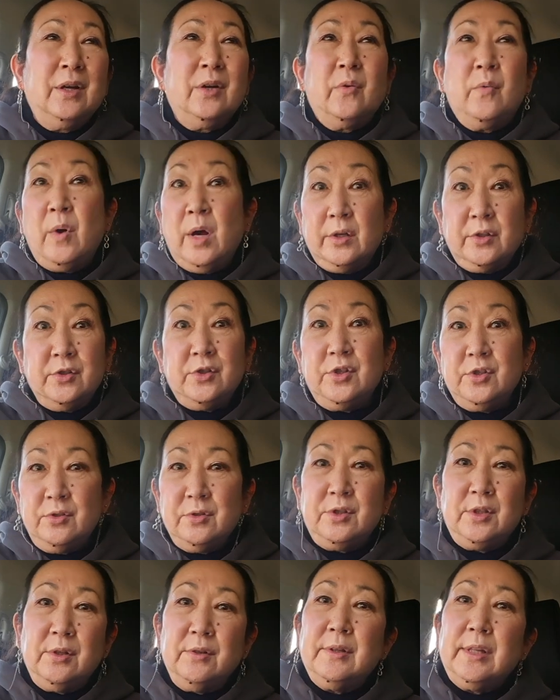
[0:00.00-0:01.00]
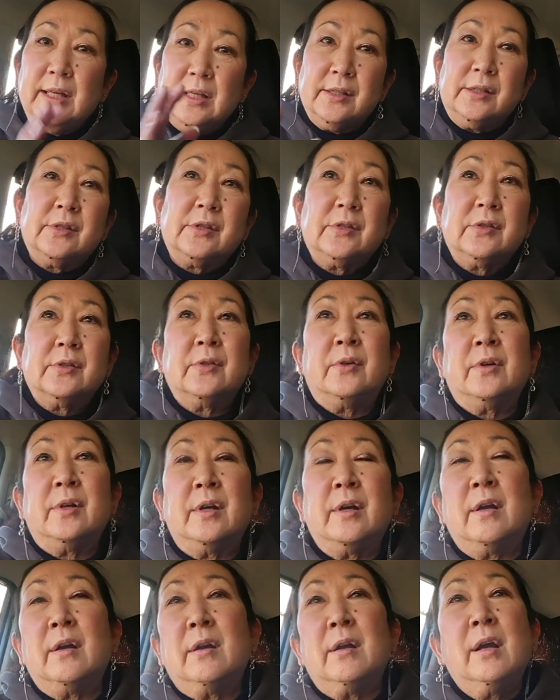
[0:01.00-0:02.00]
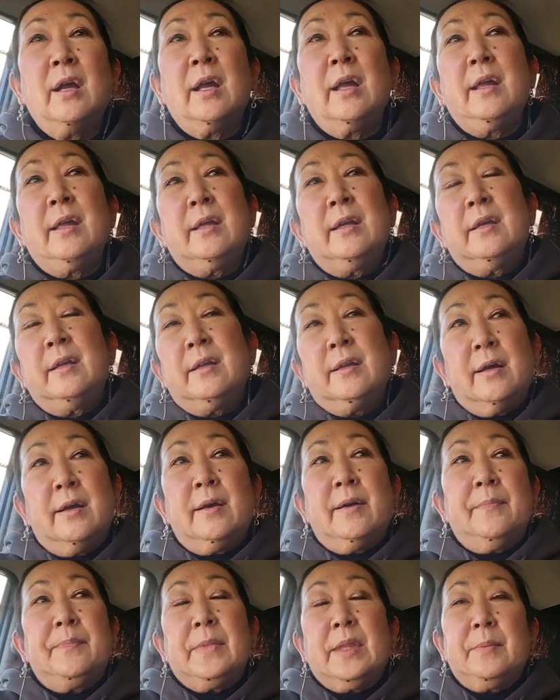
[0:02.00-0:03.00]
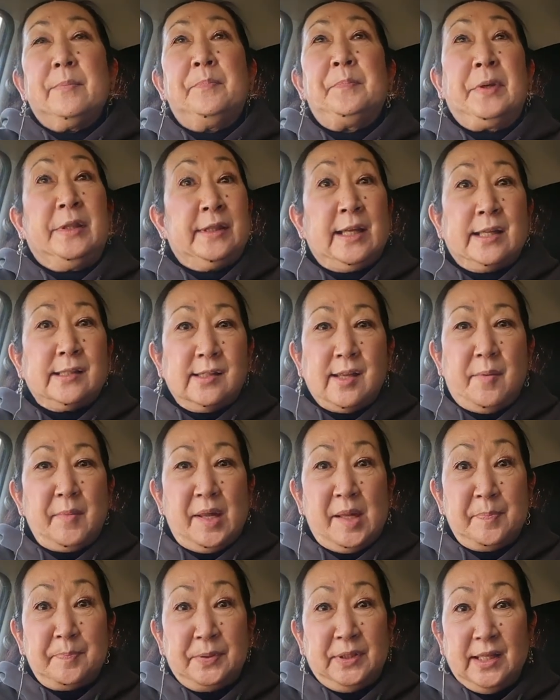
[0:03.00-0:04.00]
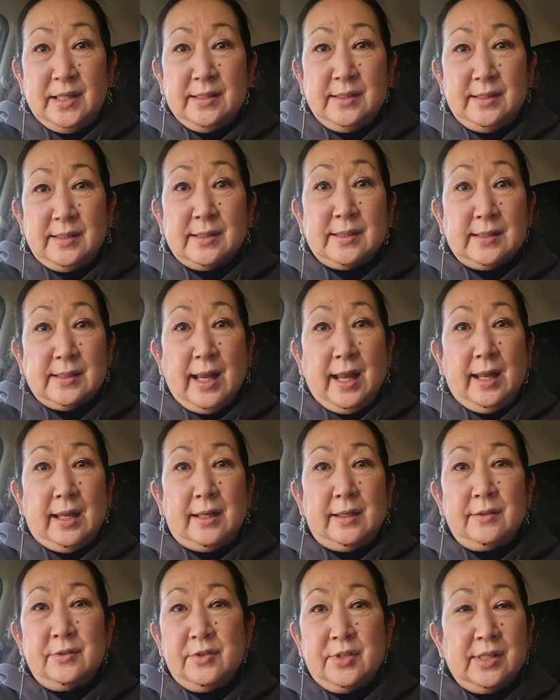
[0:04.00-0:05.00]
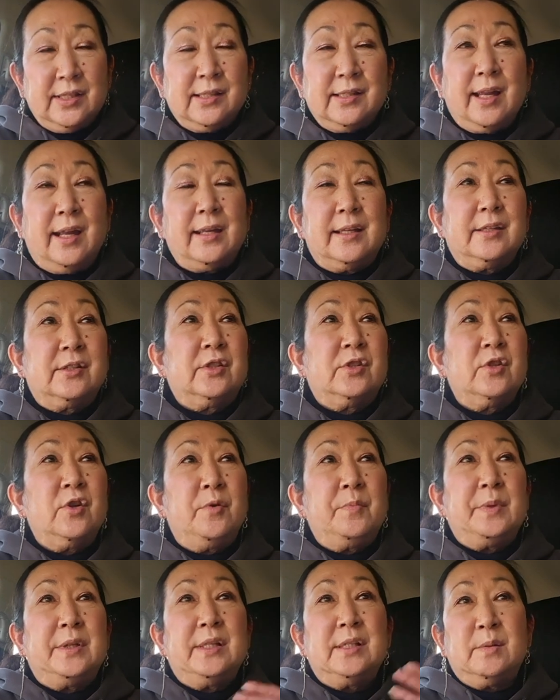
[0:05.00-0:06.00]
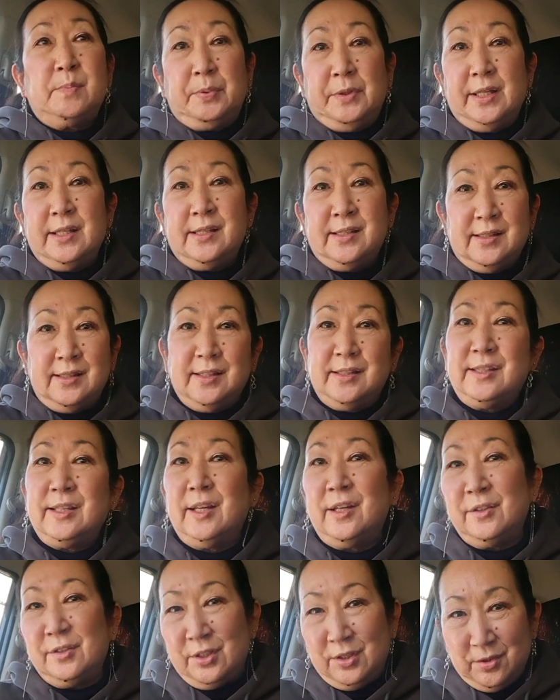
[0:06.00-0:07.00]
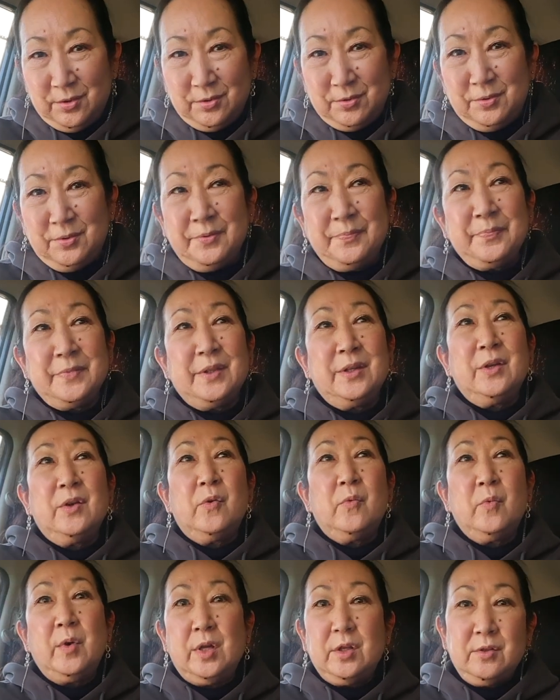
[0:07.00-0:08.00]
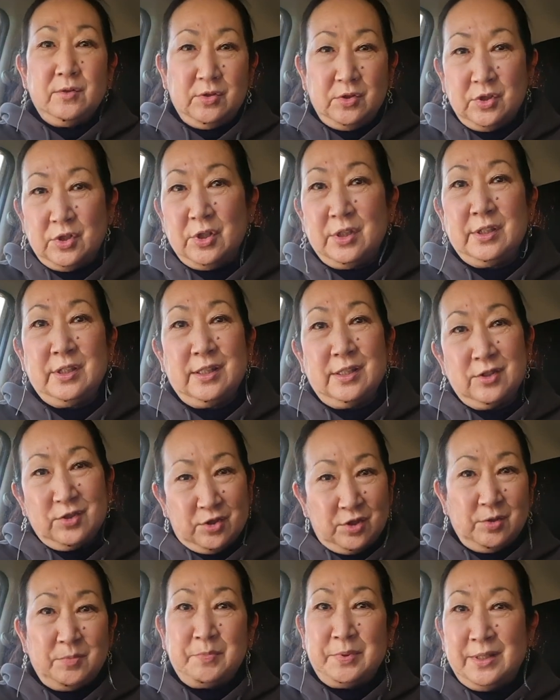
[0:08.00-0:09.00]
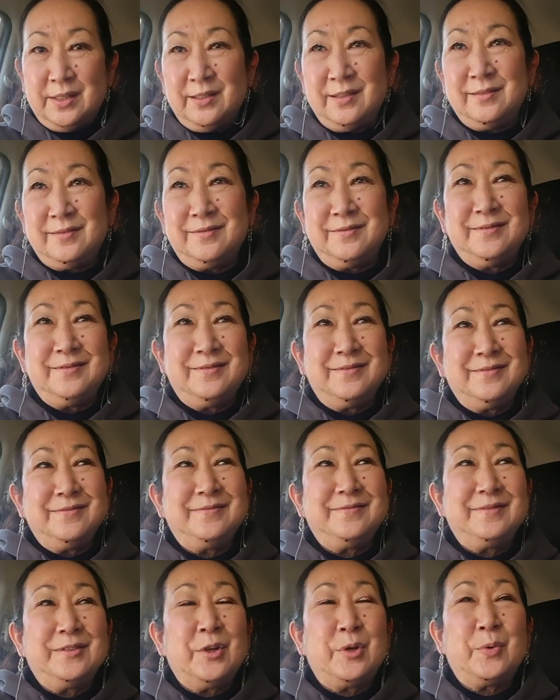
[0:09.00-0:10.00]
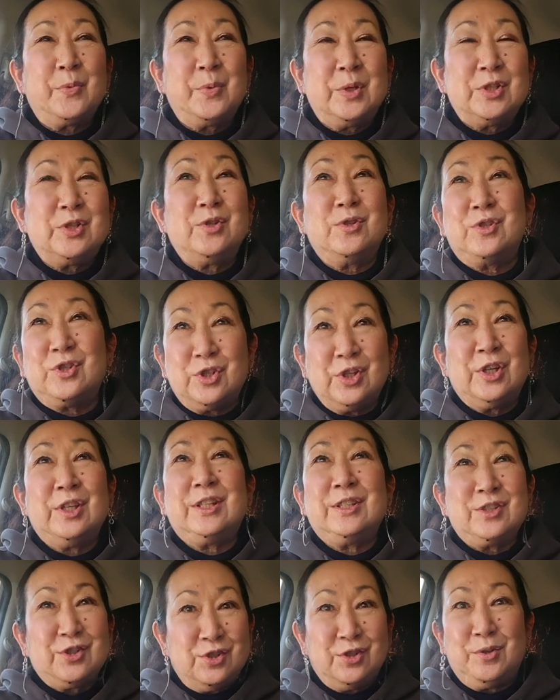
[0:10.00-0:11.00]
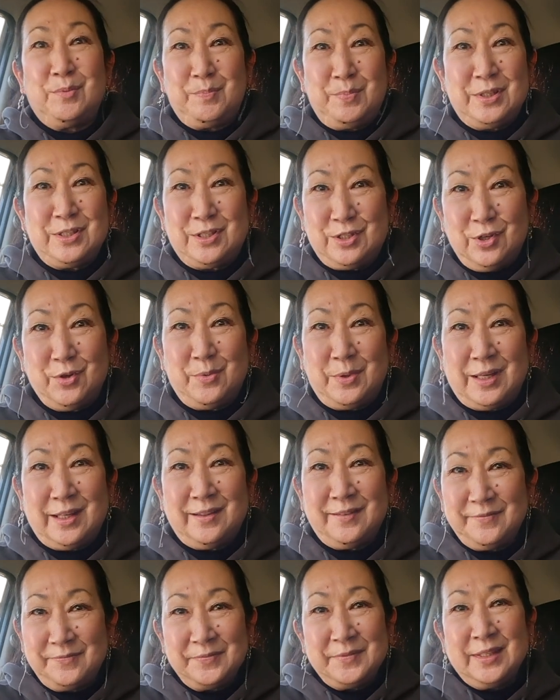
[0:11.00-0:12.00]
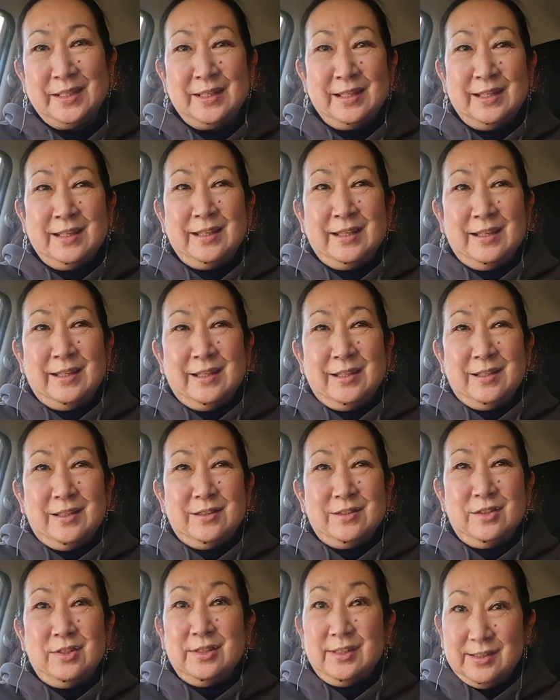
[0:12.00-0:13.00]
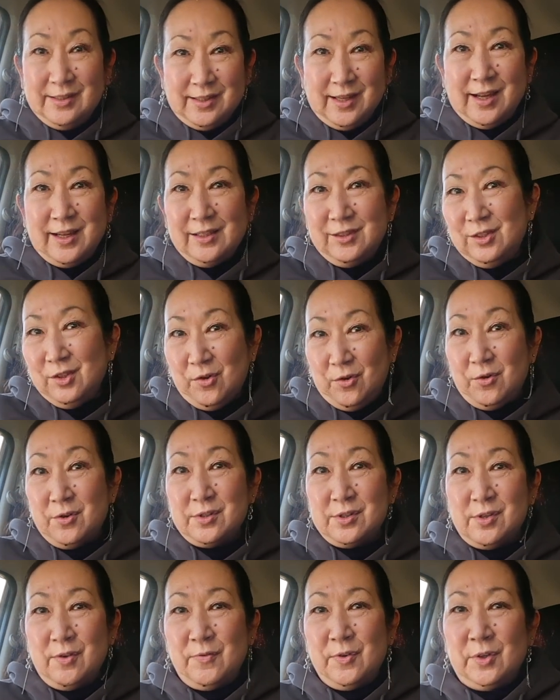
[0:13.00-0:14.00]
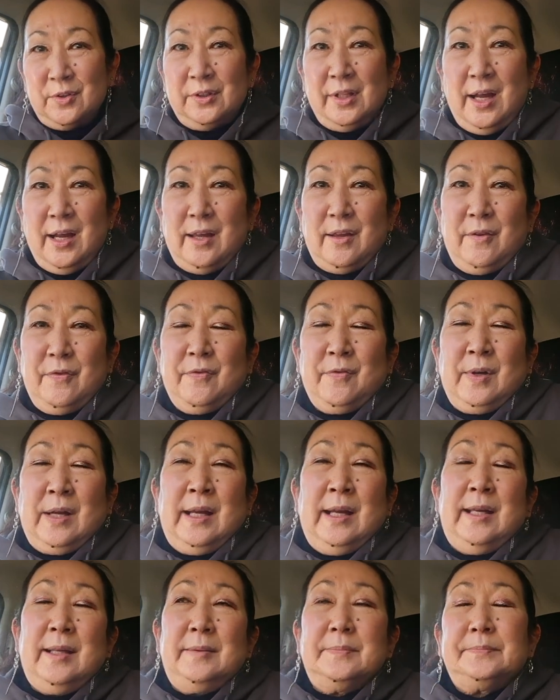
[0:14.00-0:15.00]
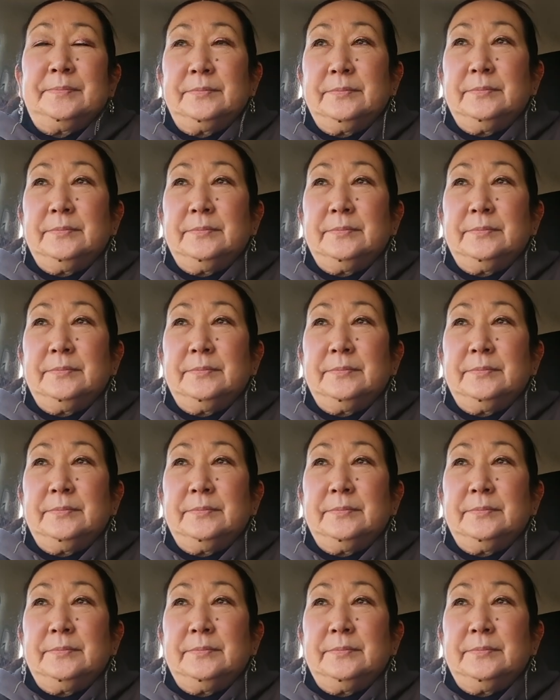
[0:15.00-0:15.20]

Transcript: why don't you do this, but that's not my place to say. Just like it's nobody's place to tell you what you should and should be, or what you should and shouldn't be doing to decide the course of your life, right?